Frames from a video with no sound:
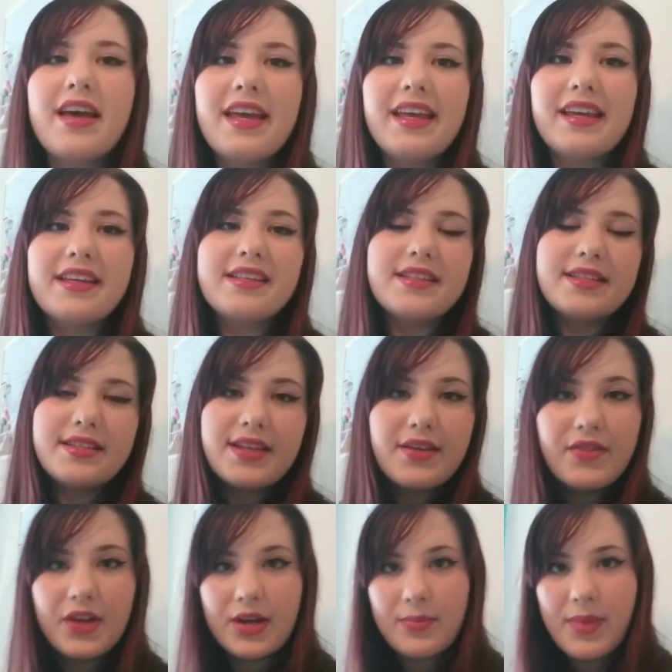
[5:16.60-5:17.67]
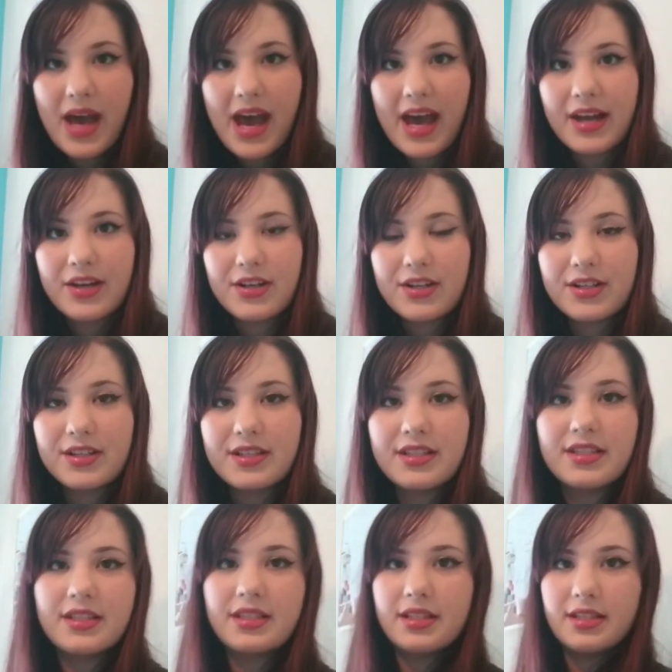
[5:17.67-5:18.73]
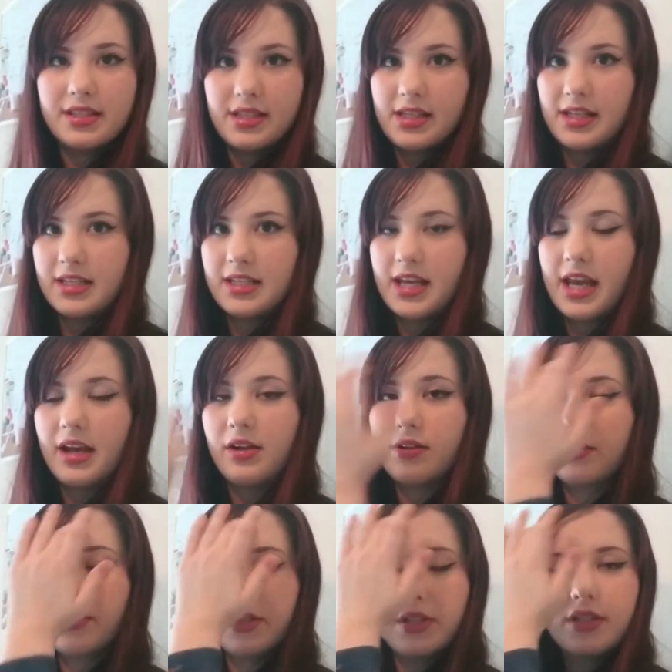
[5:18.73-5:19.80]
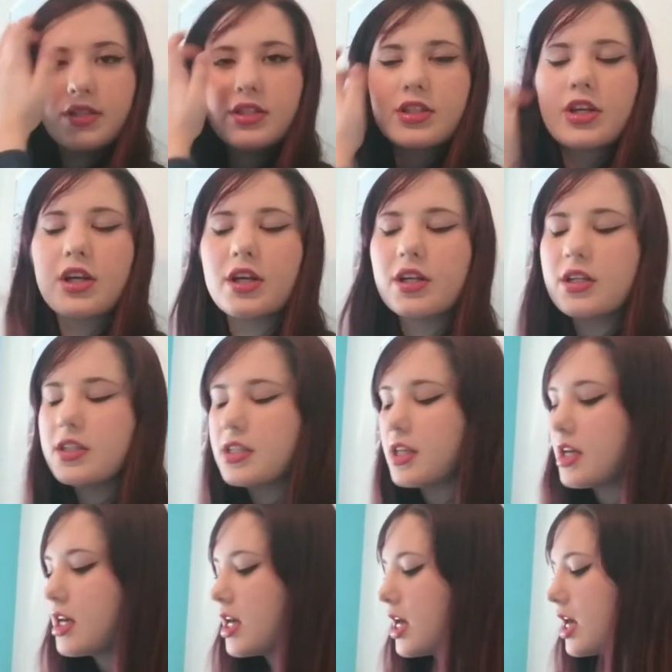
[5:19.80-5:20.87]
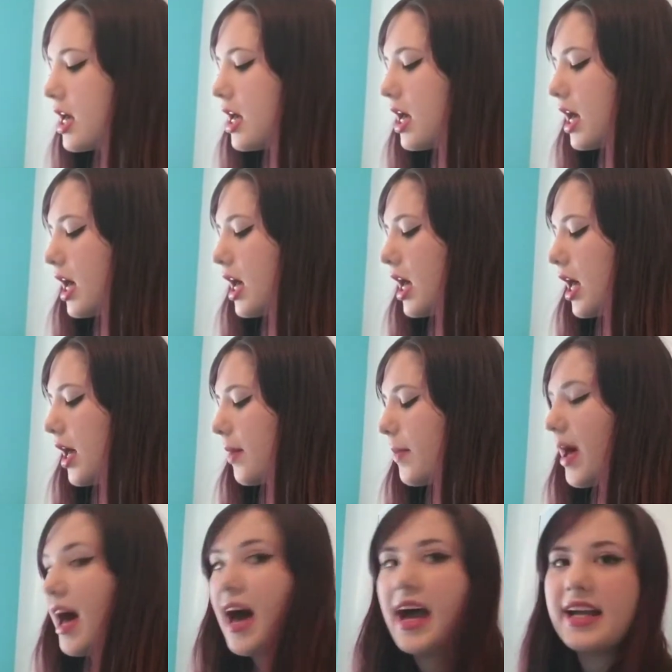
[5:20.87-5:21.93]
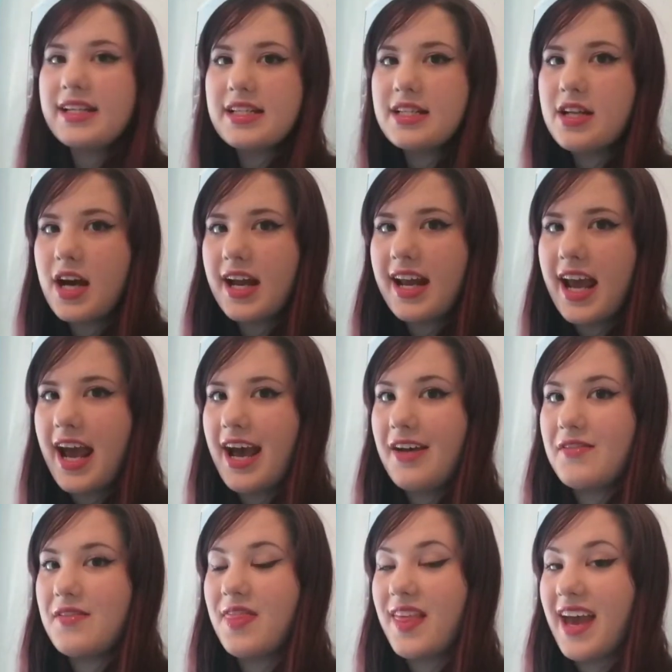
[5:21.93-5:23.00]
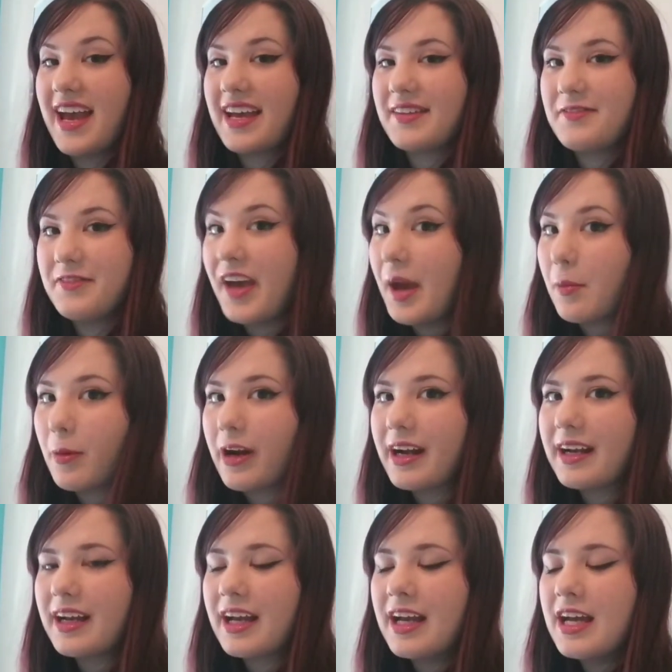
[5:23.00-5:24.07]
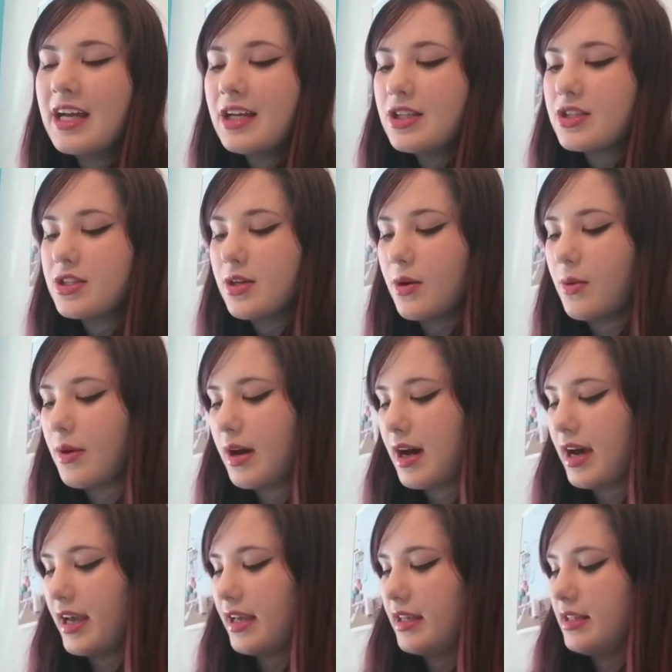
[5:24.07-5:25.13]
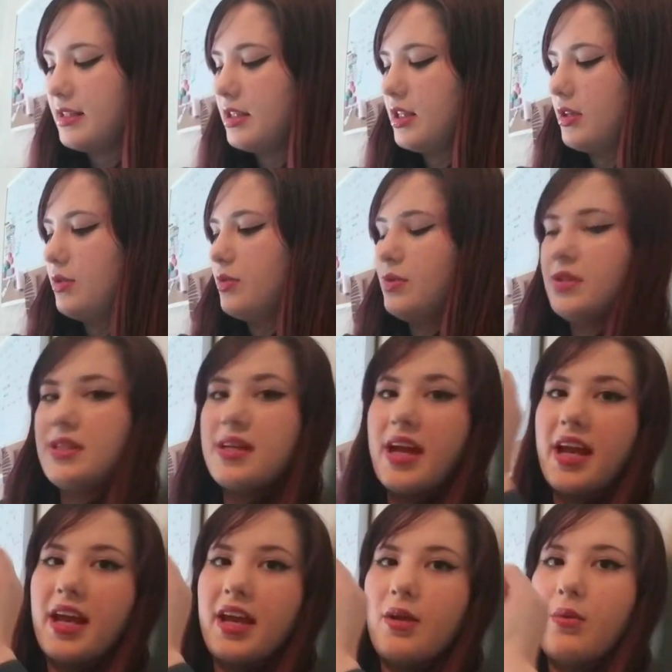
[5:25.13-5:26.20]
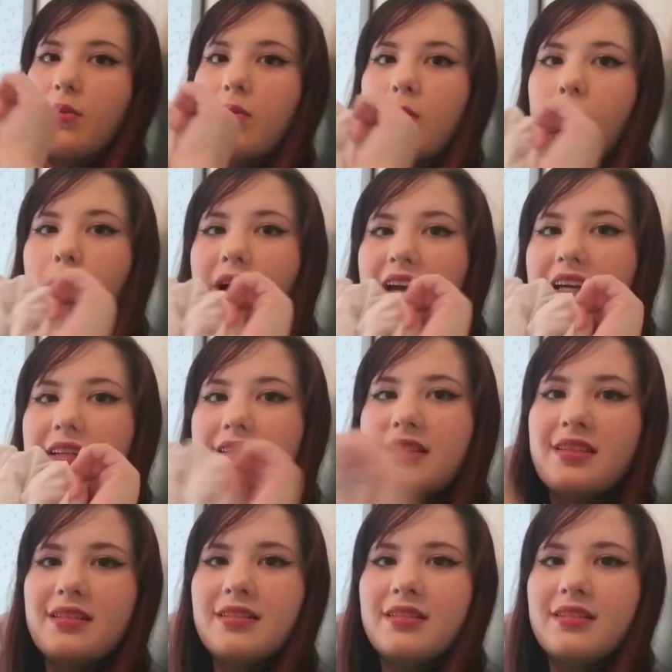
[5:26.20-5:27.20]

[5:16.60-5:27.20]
is a very patterned, detailed skirt. I did not have that fabric, so I used a white